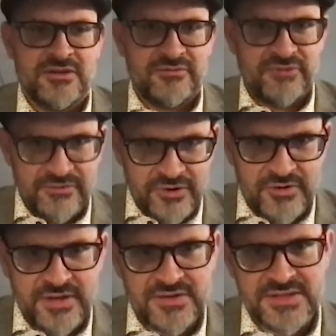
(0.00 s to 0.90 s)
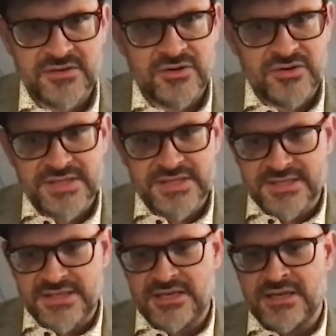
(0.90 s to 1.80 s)
$500,000 is
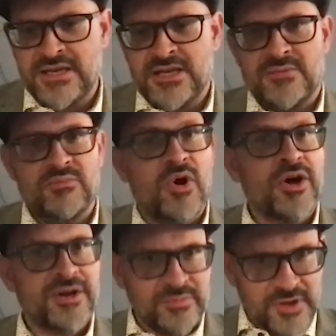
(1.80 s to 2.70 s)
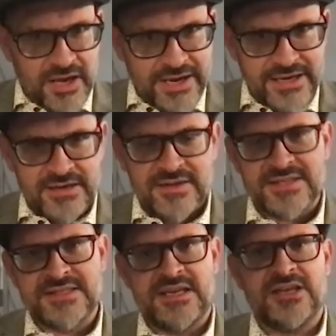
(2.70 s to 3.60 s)
the bottom line. That's the